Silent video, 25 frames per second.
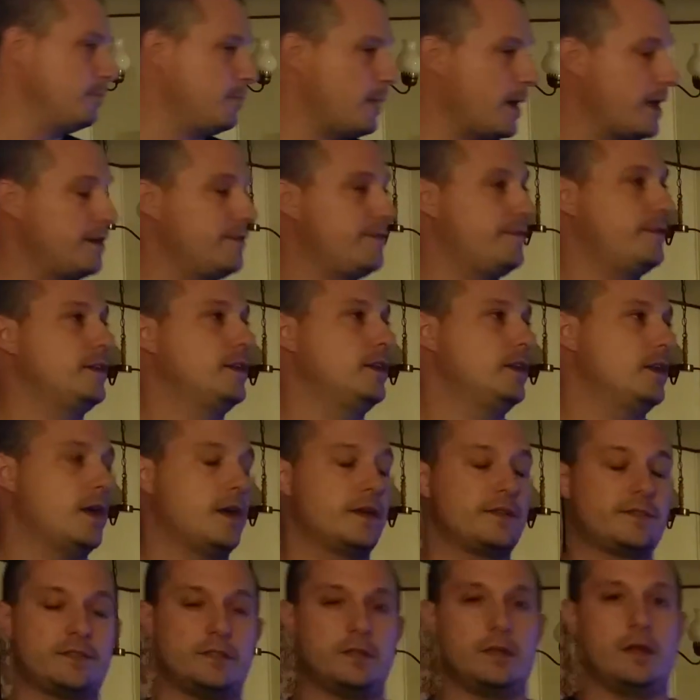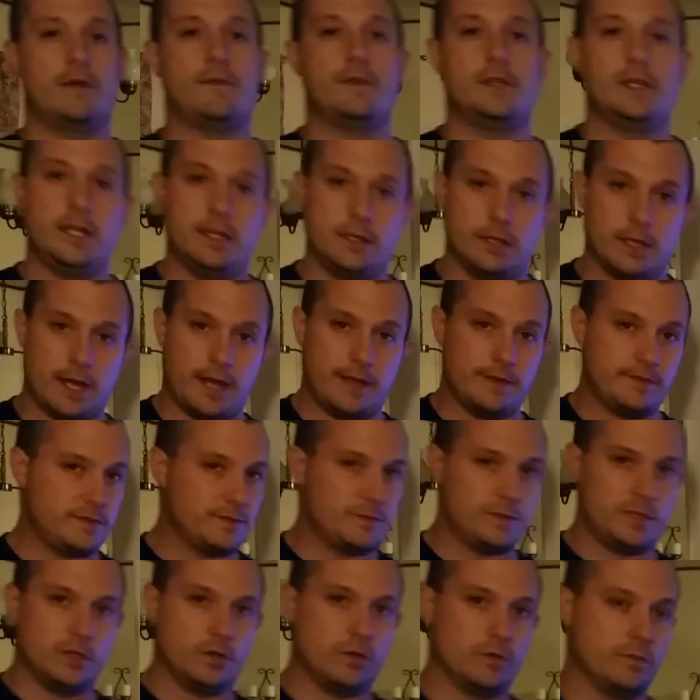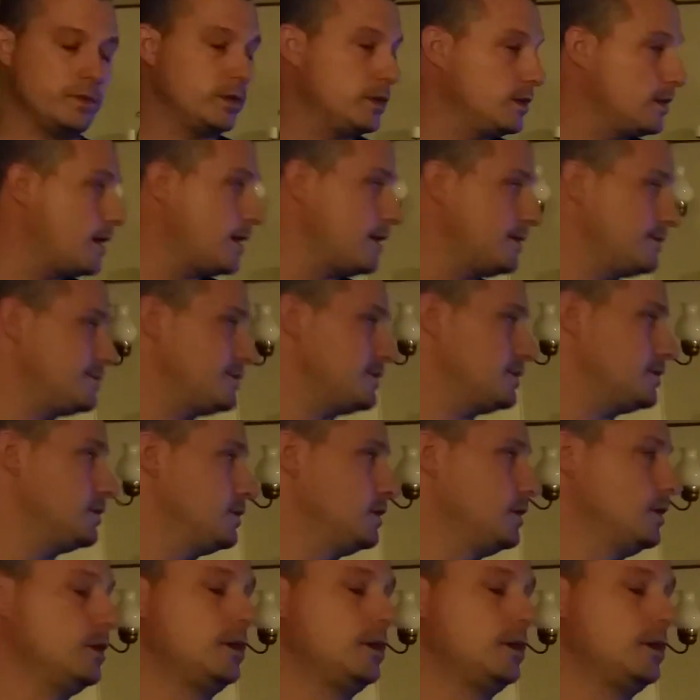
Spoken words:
benefited us in our everyday lives and we don't realize it.